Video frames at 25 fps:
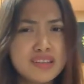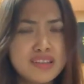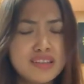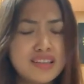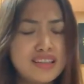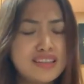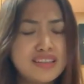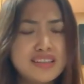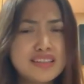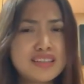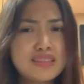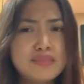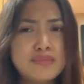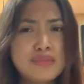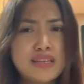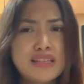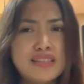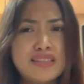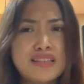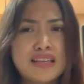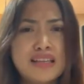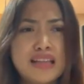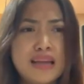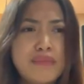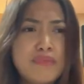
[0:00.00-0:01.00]
That doesn't make
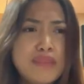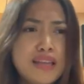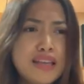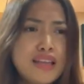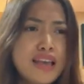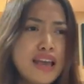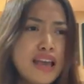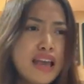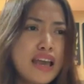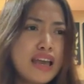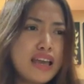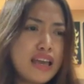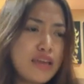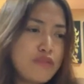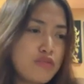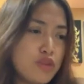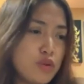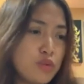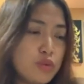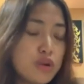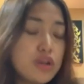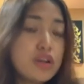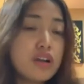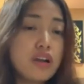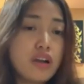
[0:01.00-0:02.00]
sense. I mean, if you
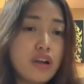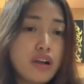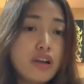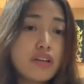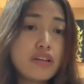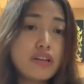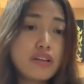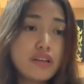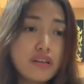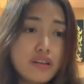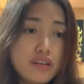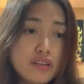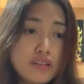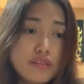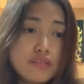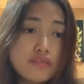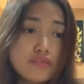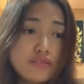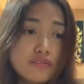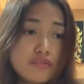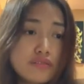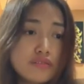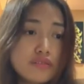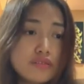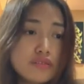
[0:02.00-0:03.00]
work hard enough,
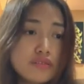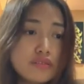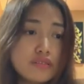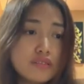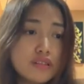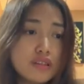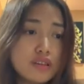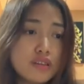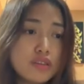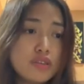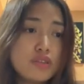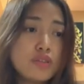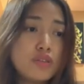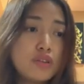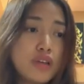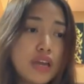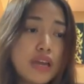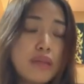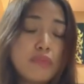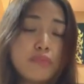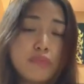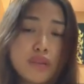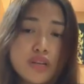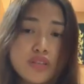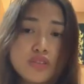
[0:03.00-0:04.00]
you
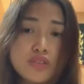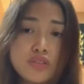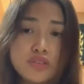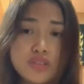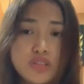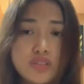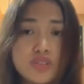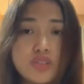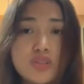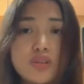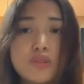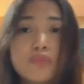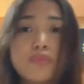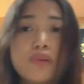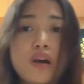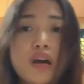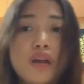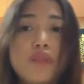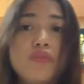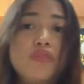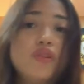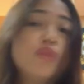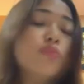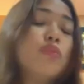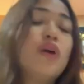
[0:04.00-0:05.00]
gain muscles at a certain part
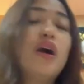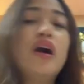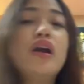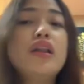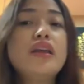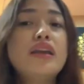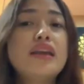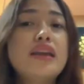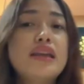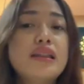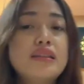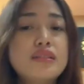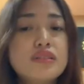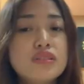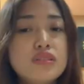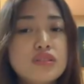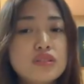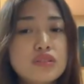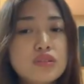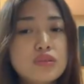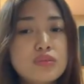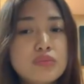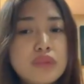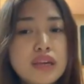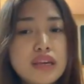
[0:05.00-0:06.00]
of your body
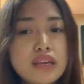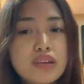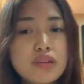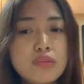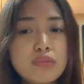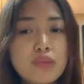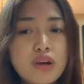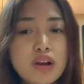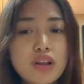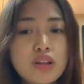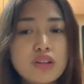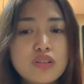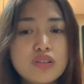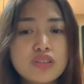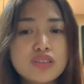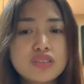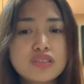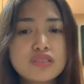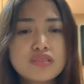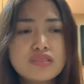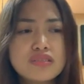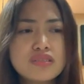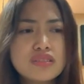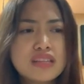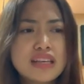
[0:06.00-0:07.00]
and you make your body look
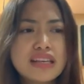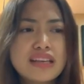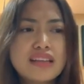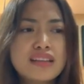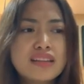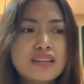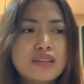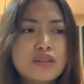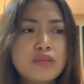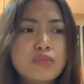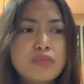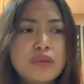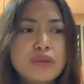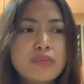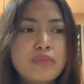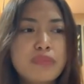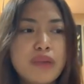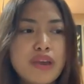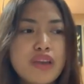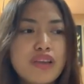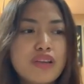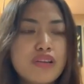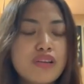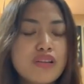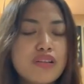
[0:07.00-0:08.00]
like a little bit
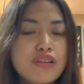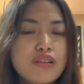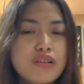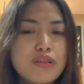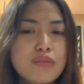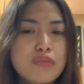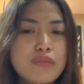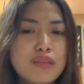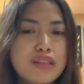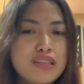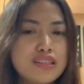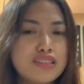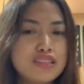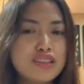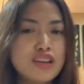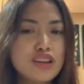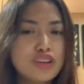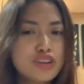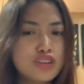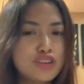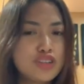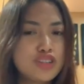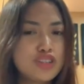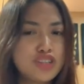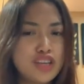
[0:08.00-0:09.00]
bigger, but it's not
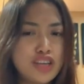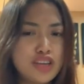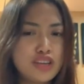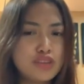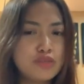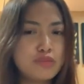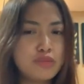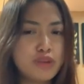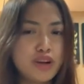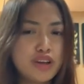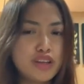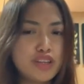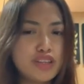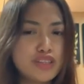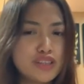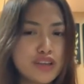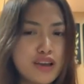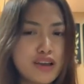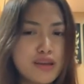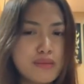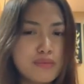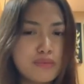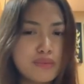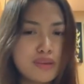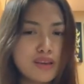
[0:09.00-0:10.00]
going to change your body
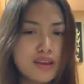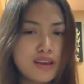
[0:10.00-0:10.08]
type.